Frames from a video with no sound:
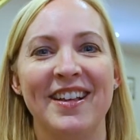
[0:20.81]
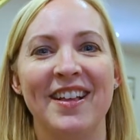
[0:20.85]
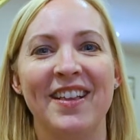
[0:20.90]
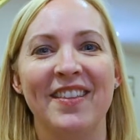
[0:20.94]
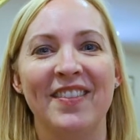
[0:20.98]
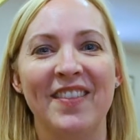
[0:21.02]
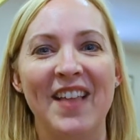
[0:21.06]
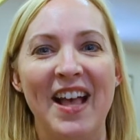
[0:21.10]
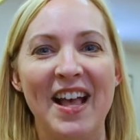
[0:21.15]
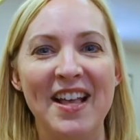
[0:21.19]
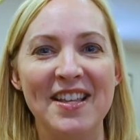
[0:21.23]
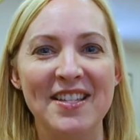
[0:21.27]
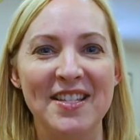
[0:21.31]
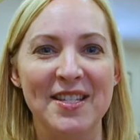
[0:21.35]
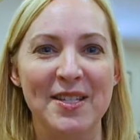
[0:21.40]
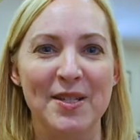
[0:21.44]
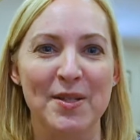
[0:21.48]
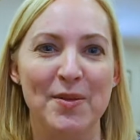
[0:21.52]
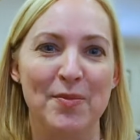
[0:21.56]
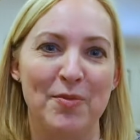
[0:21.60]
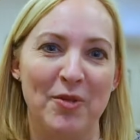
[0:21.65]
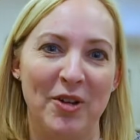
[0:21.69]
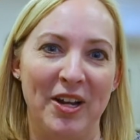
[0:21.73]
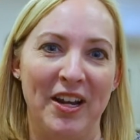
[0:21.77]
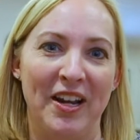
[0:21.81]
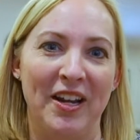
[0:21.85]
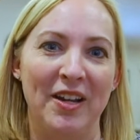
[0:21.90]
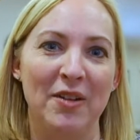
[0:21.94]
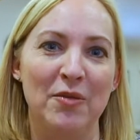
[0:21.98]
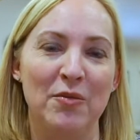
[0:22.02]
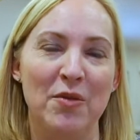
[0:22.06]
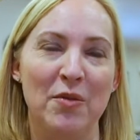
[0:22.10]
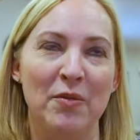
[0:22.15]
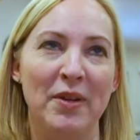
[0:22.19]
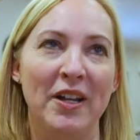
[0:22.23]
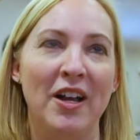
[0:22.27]
Last spring,
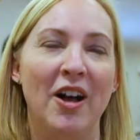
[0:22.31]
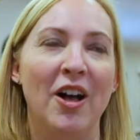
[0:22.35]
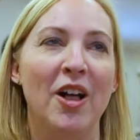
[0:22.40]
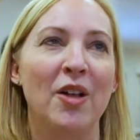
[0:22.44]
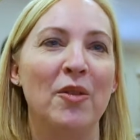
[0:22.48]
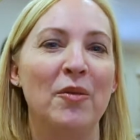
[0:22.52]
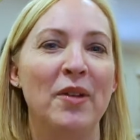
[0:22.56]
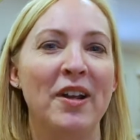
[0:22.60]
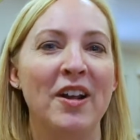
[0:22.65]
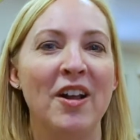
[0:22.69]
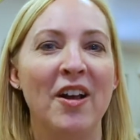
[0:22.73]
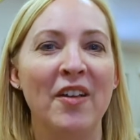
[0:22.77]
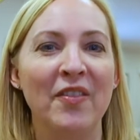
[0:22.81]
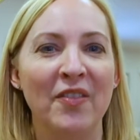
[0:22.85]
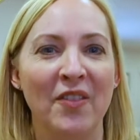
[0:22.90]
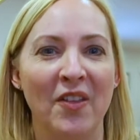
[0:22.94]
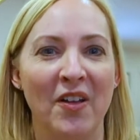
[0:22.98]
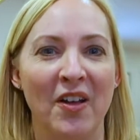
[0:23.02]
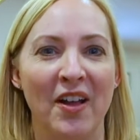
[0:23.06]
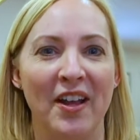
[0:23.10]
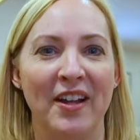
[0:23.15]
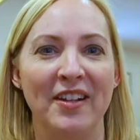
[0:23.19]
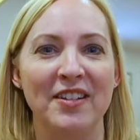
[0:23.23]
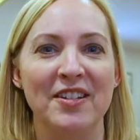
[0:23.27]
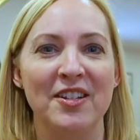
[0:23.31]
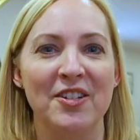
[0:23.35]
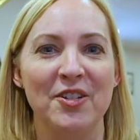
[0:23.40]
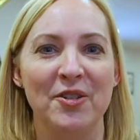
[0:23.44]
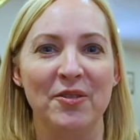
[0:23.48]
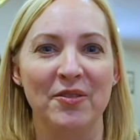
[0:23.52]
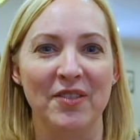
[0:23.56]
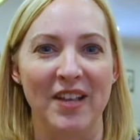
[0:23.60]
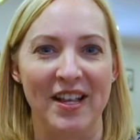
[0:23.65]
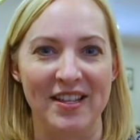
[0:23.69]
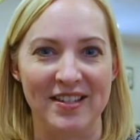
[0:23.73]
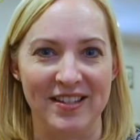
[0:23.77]
when we all went online to do
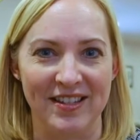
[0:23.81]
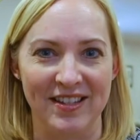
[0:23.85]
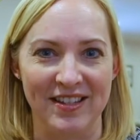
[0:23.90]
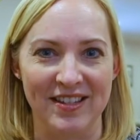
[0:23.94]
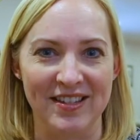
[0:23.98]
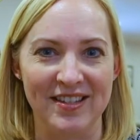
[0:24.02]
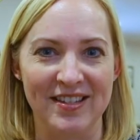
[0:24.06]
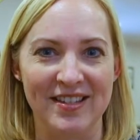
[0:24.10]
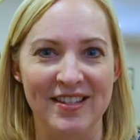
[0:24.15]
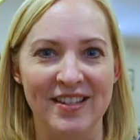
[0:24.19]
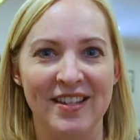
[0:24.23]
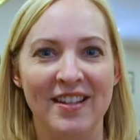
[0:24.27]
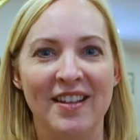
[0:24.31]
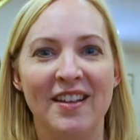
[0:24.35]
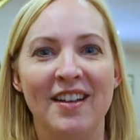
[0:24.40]
lessons,